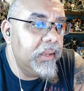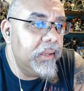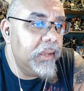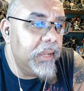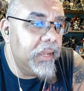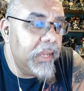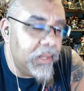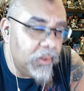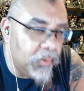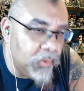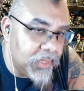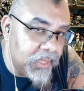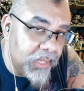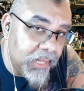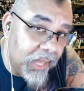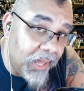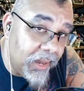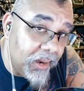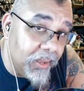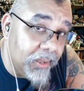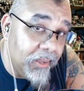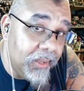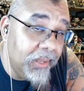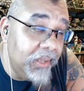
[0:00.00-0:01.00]
and there was a lot
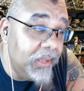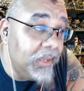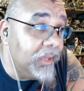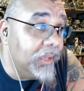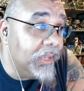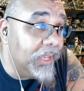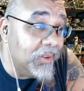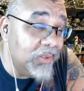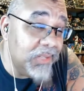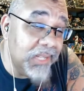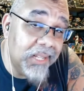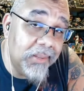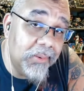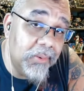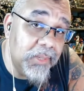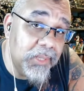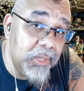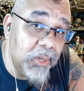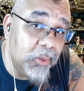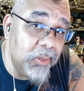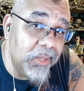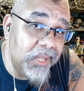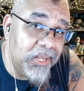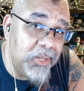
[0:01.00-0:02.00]
of it was a, it was
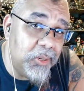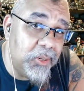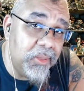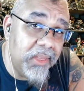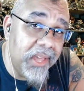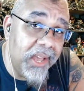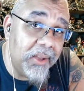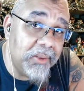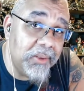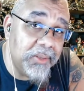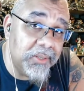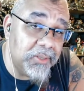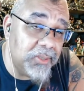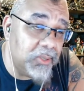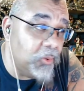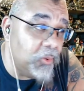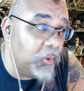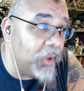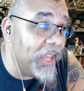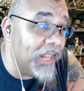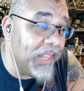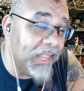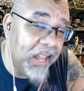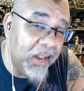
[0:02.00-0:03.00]
early two thousands, so
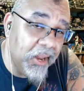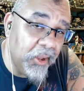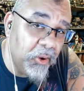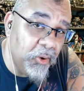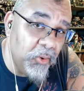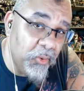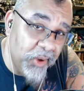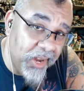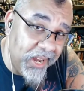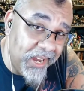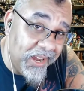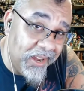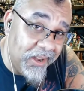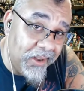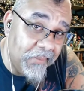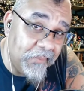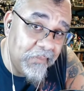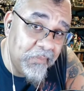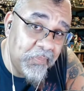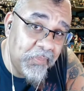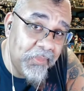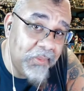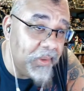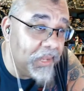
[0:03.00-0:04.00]
we had a lot of Creed,
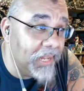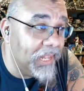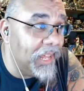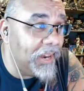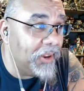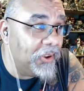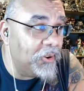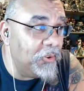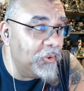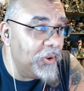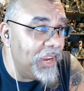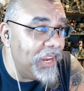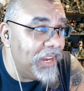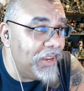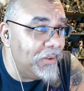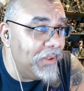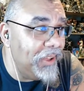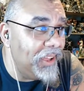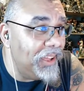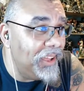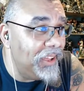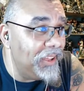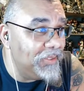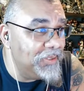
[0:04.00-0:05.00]
a lot of Creed
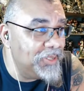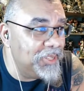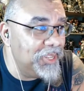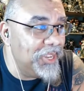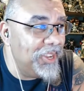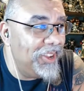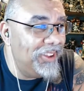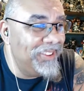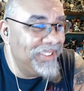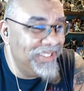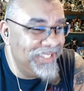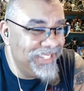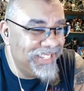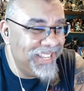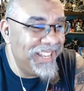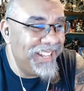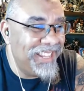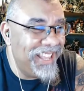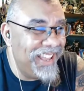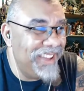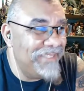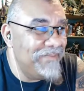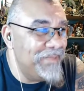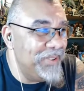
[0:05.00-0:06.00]
uh, songs
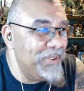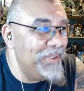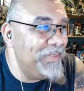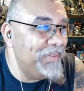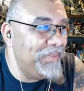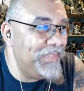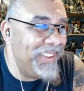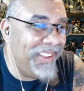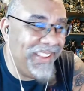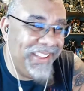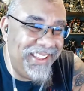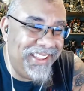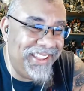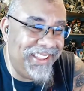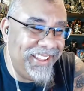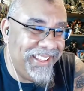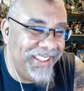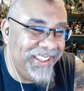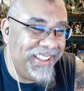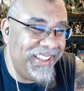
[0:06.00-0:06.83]
in that movie.